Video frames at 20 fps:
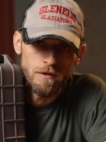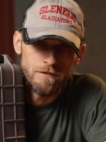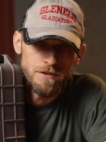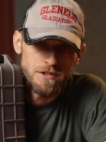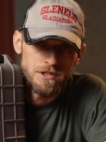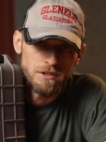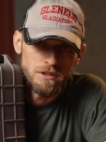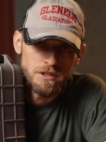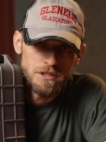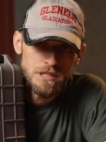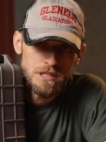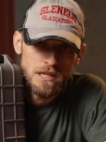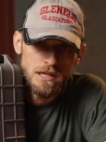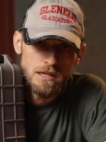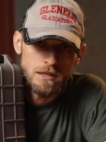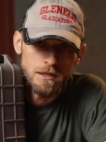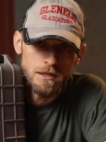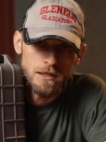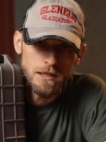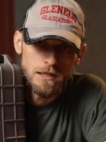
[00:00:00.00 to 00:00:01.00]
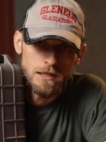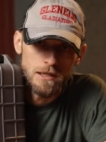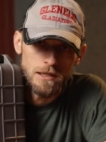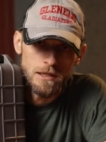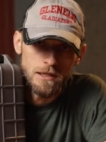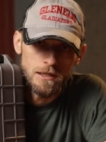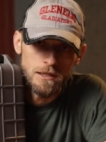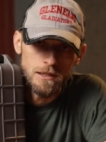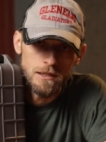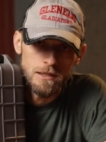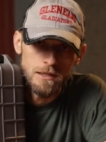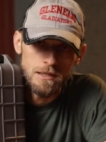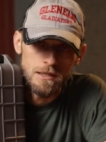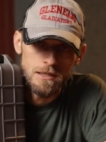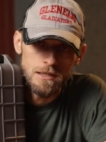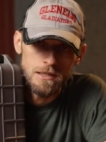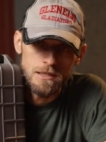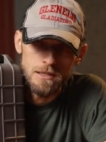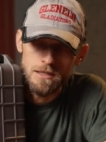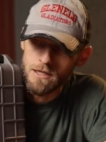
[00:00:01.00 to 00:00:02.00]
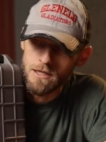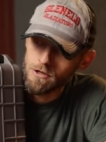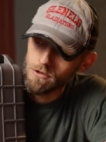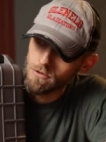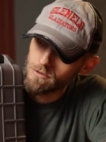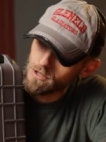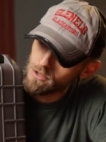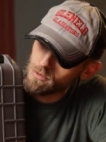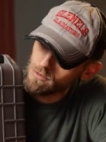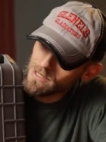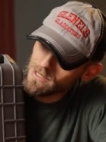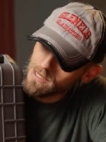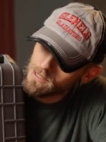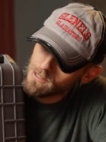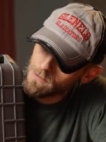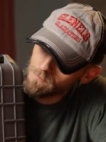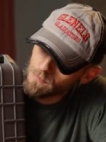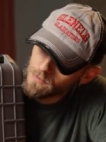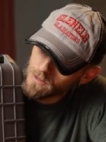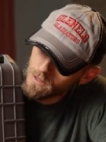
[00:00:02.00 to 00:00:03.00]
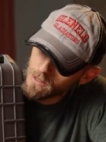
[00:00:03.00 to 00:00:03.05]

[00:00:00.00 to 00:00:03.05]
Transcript: facilitate uh, the gear that you need.